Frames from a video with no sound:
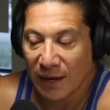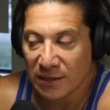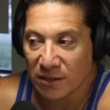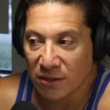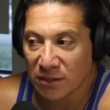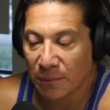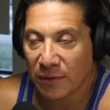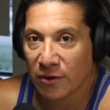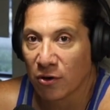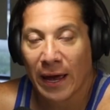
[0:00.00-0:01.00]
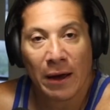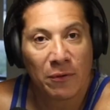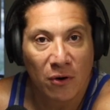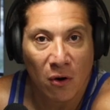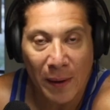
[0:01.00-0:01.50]
Is it something you're okay
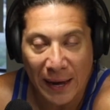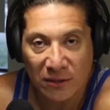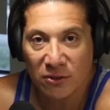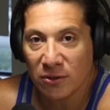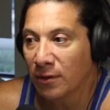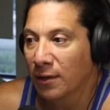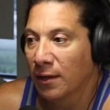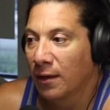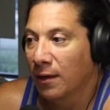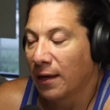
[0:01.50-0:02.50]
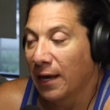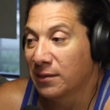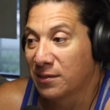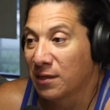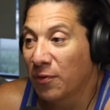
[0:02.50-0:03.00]
with going back to?
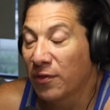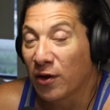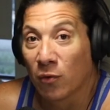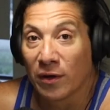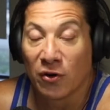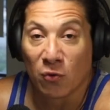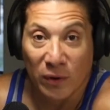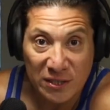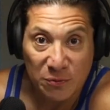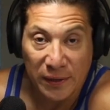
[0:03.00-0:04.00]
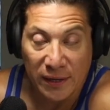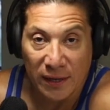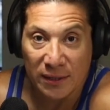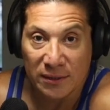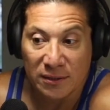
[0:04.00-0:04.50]
Is it something that you're willing to risk
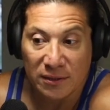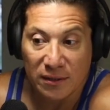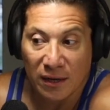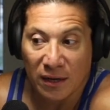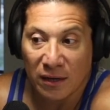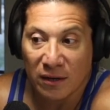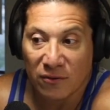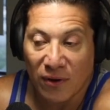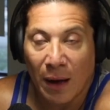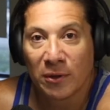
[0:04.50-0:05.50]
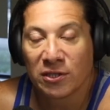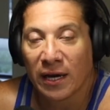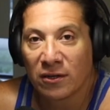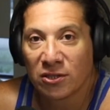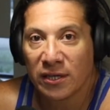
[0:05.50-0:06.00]
because of how much
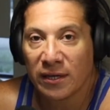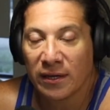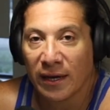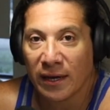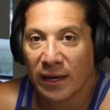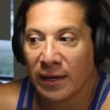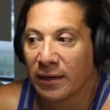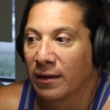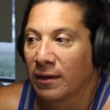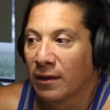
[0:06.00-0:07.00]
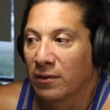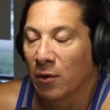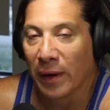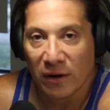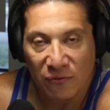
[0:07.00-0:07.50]
energy and
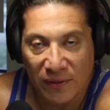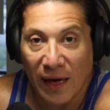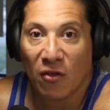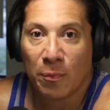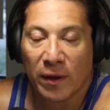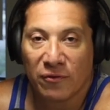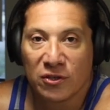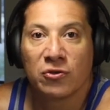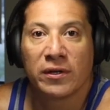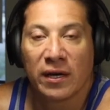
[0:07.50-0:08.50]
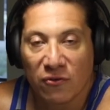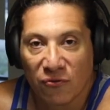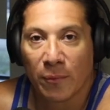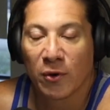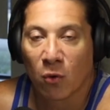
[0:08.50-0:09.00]
the health benefits you get
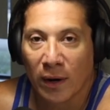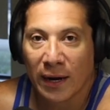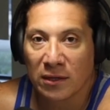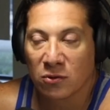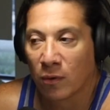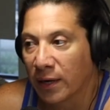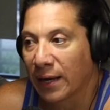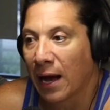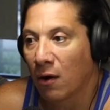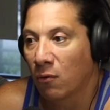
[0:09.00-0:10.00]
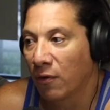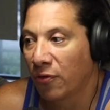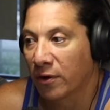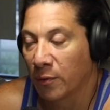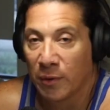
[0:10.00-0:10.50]
from your workouts, working out
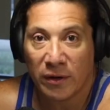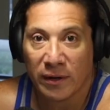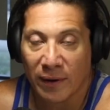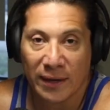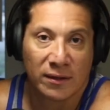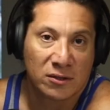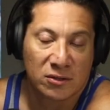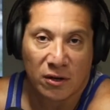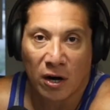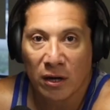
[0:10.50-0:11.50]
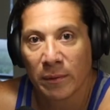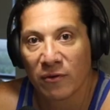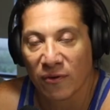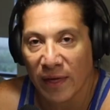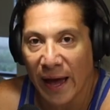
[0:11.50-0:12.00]
with your community, right? There's an
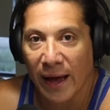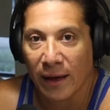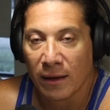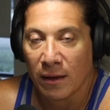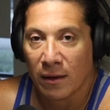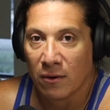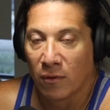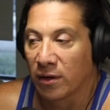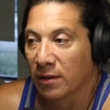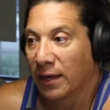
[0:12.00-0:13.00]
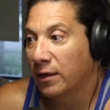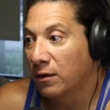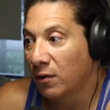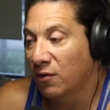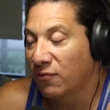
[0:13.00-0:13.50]
argument for that where you're like, you
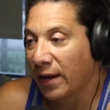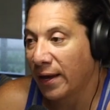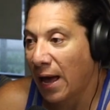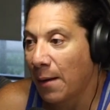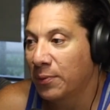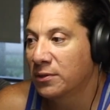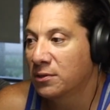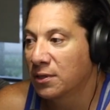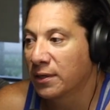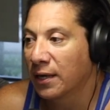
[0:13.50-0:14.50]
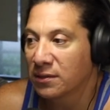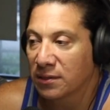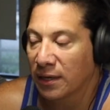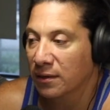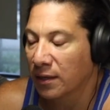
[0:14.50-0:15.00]
know what, if I happen to get
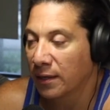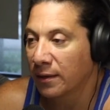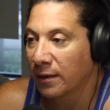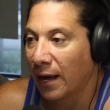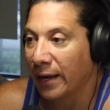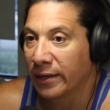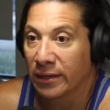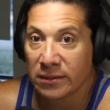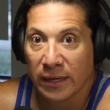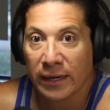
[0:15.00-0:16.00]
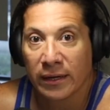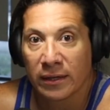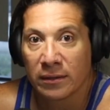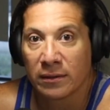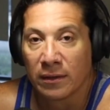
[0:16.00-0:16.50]
sick, then I get sick.
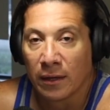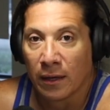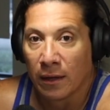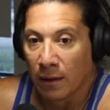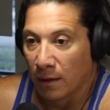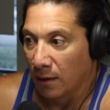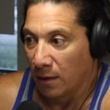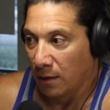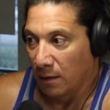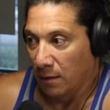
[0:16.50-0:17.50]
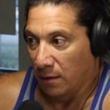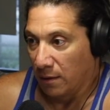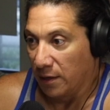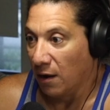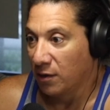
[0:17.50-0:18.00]
And
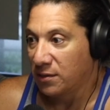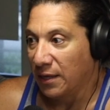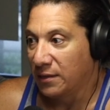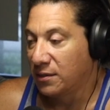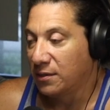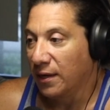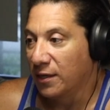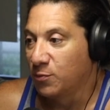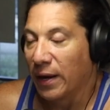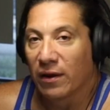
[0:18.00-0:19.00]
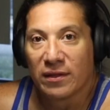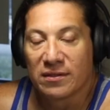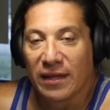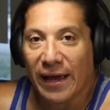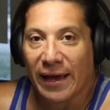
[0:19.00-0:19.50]
it's better than
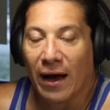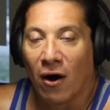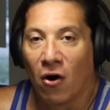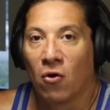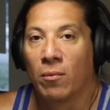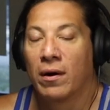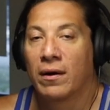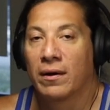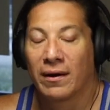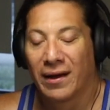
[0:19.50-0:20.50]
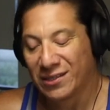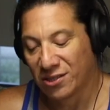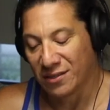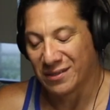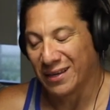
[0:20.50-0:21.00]
staying at home. I
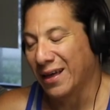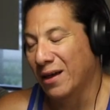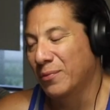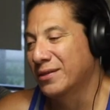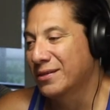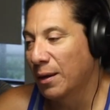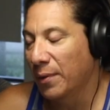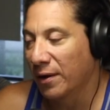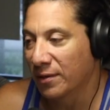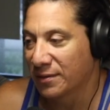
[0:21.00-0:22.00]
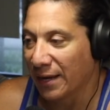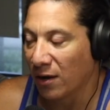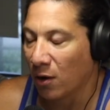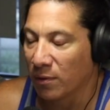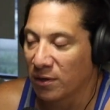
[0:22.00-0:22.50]
shouldn't say that because it's not better than staying
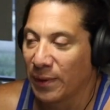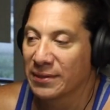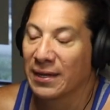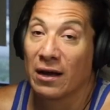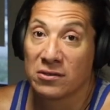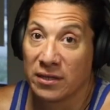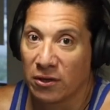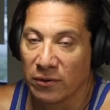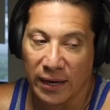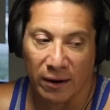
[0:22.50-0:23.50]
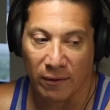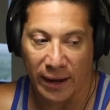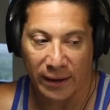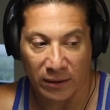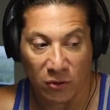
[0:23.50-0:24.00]
at home. It depends on how sick you get,
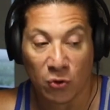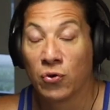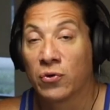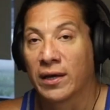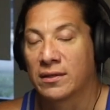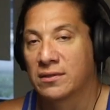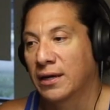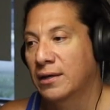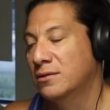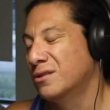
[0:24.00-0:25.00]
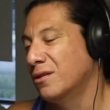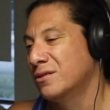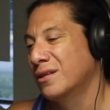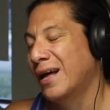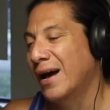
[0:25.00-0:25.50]
right? And who you get sick. So
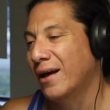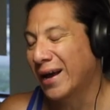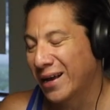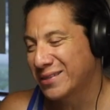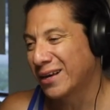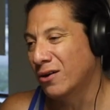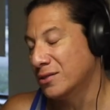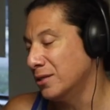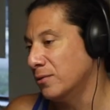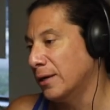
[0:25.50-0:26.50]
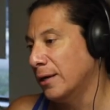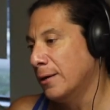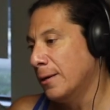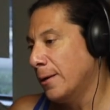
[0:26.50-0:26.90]
there's a lot, I guess, that goes into it.